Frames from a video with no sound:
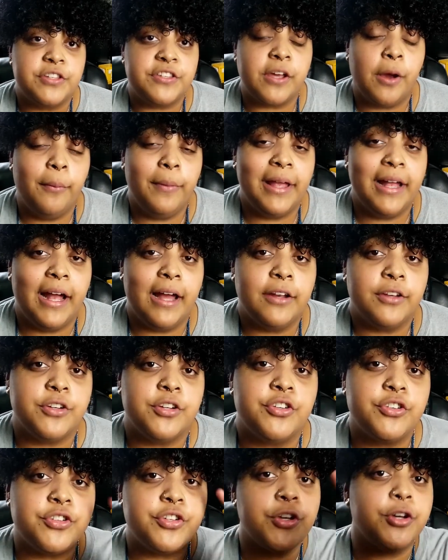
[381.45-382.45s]
So we got
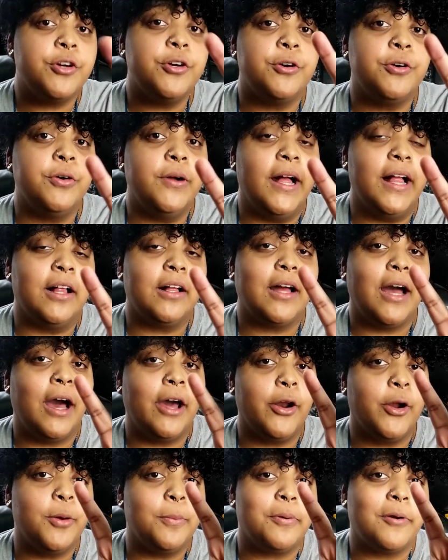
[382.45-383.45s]
two
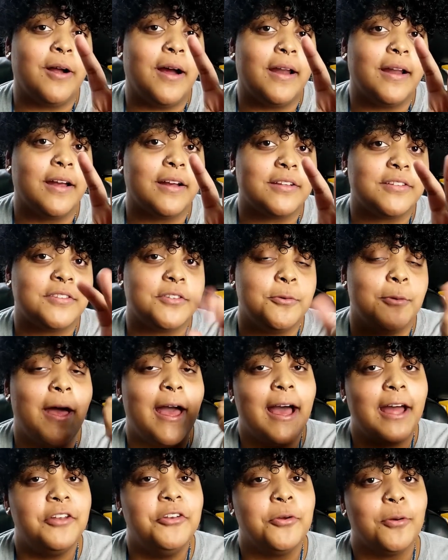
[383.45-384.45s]
Elgato products to
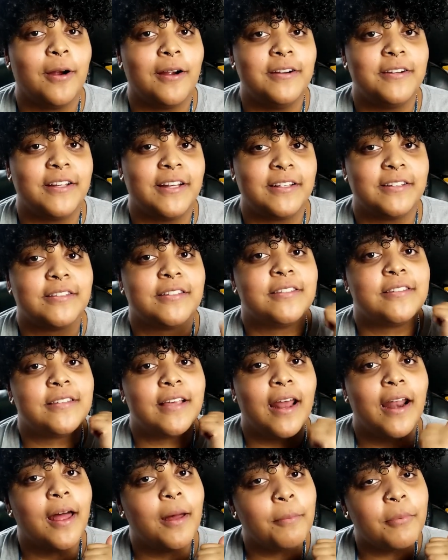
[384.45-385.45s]
add to our desk
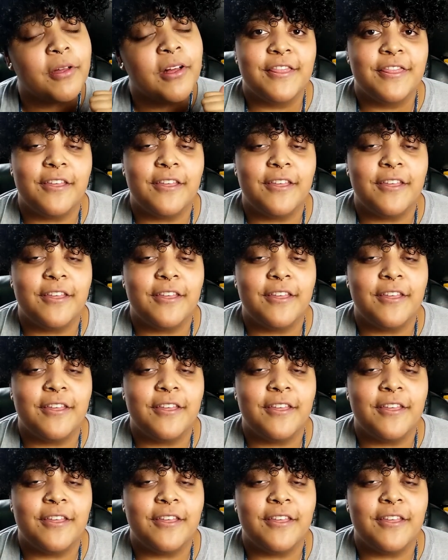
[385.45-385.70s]
setup.